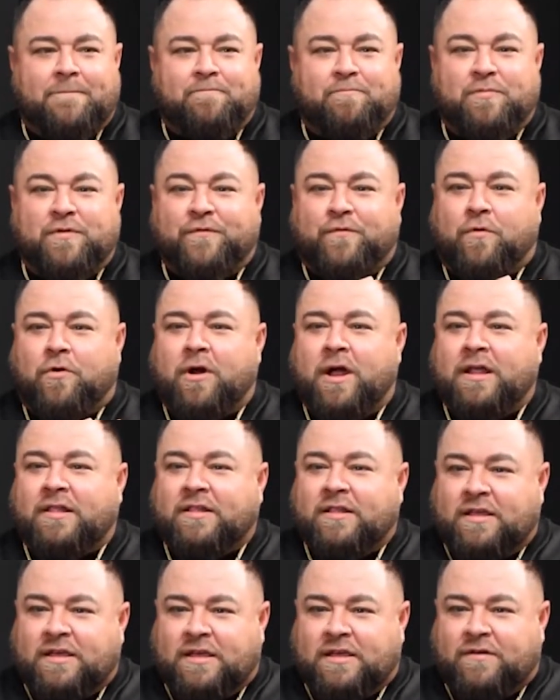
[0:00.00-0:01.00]
Before I
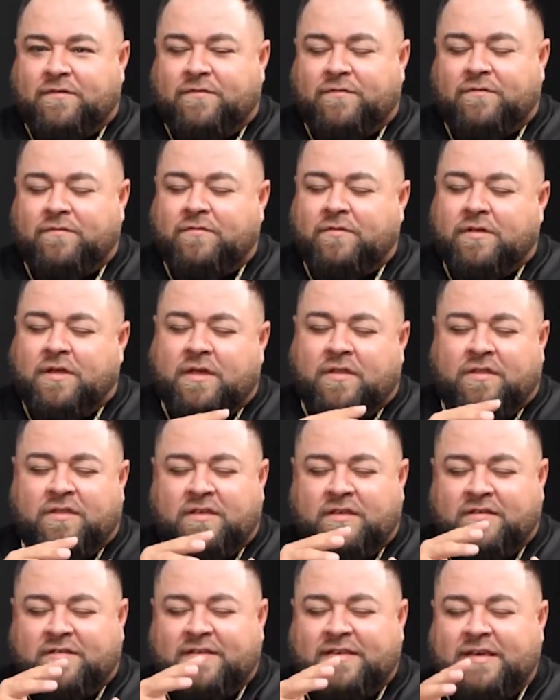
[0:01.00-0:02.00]
leave, and
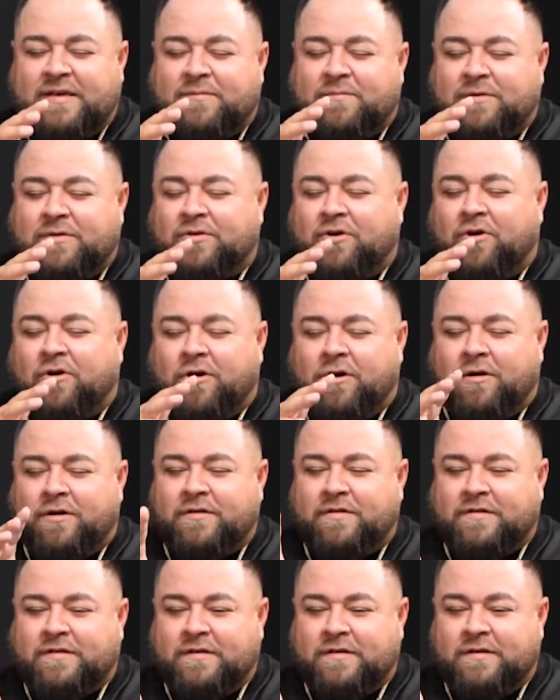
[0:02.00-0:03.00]
this hit me the
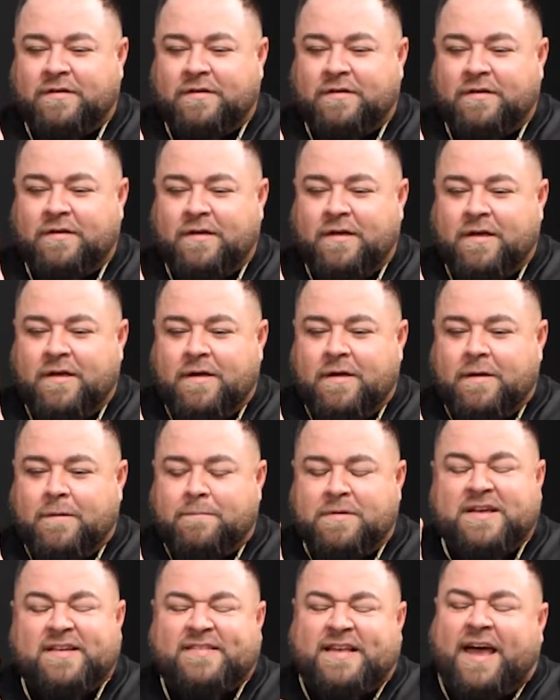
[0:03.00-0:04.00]
hardest.
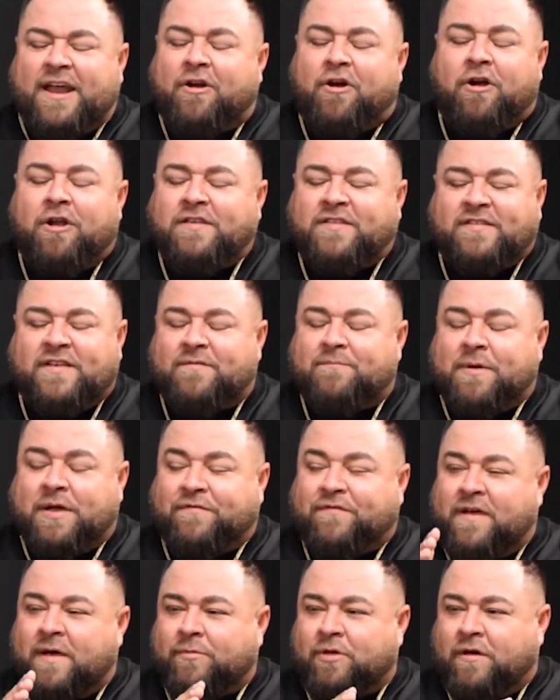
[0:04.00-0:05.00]
Because I had already sent my
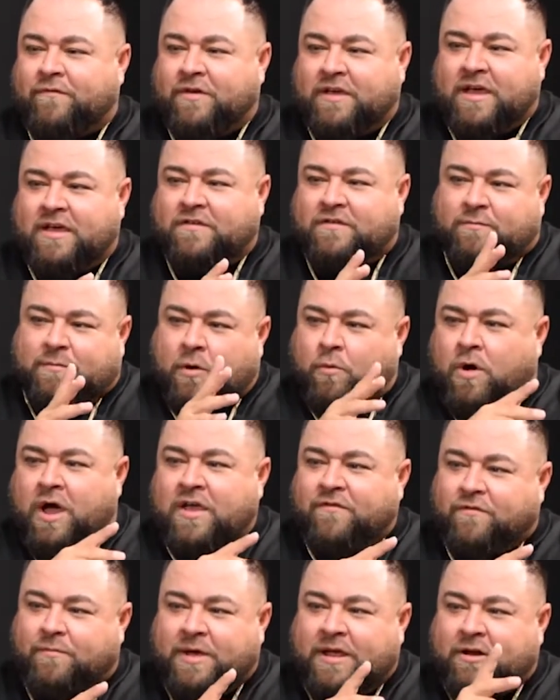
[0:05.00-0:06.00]
family on vacation. My
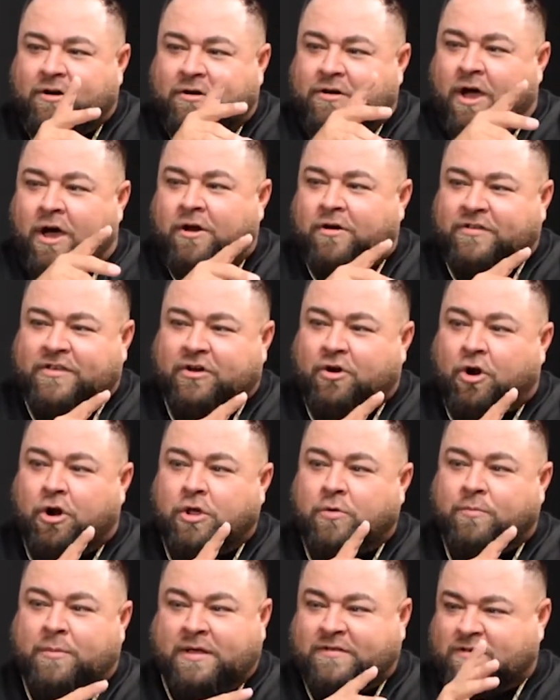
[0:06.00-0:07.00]
wife and my daughters
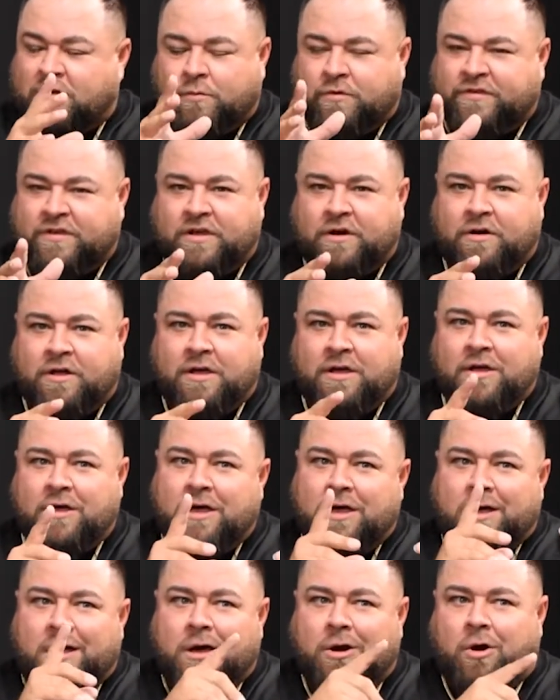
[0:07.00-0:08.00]
my son wasn't here yet,
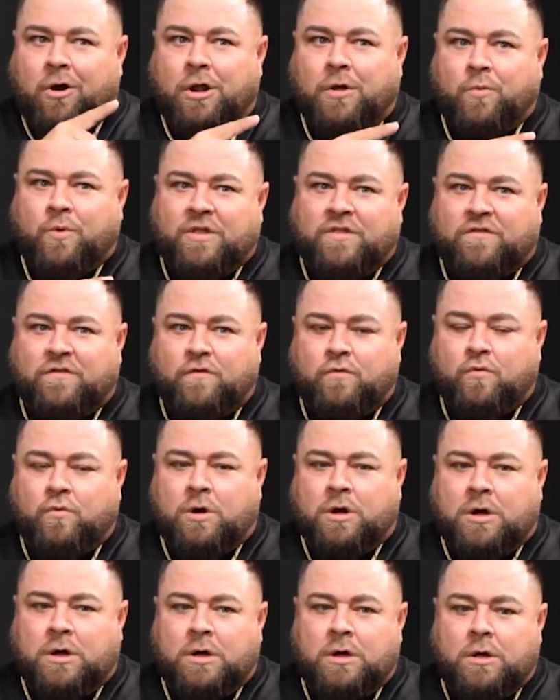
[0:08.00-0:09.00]
had already went
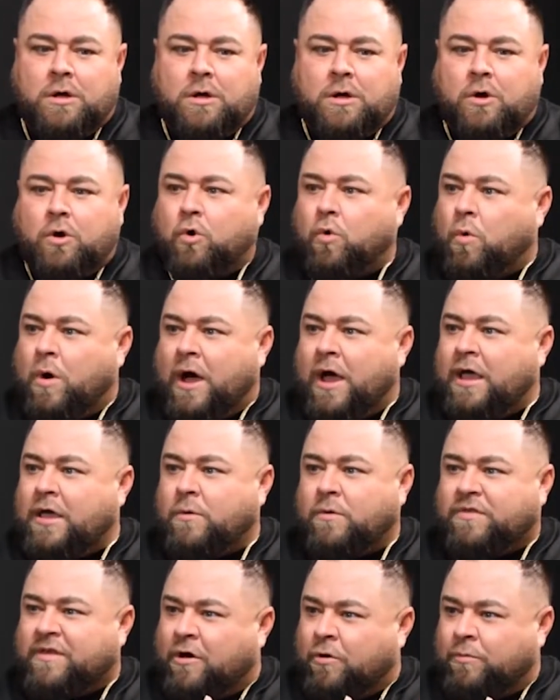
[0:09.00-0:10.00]
to Hawaii
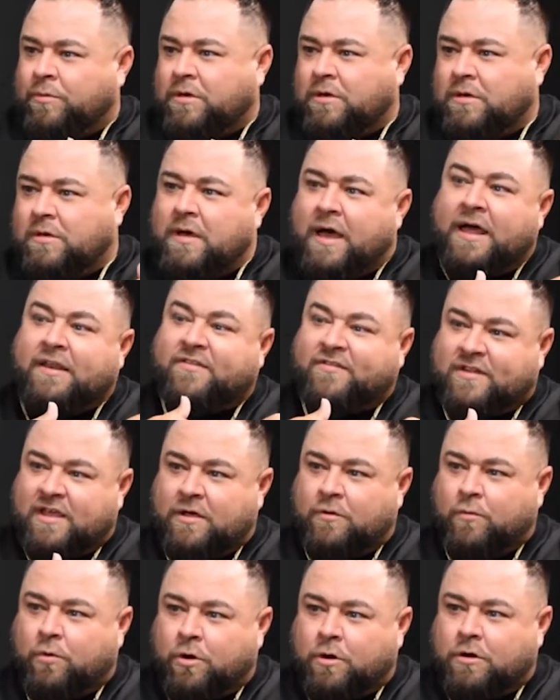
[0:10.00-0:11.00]
without me. I had to stay
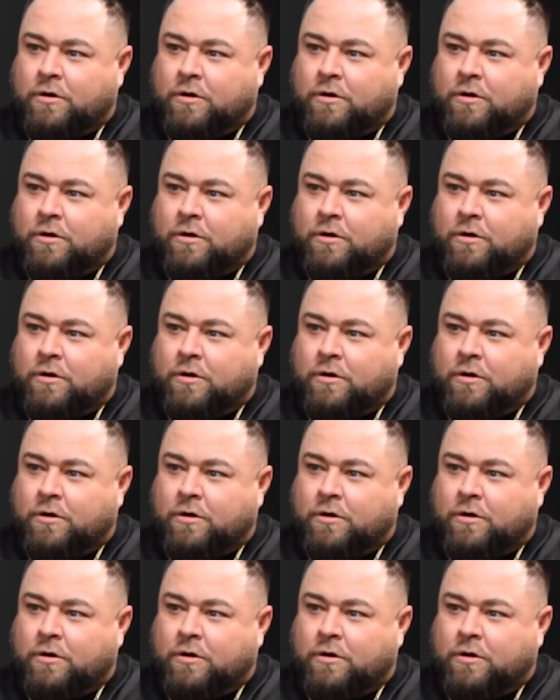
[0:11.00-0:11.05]
and work.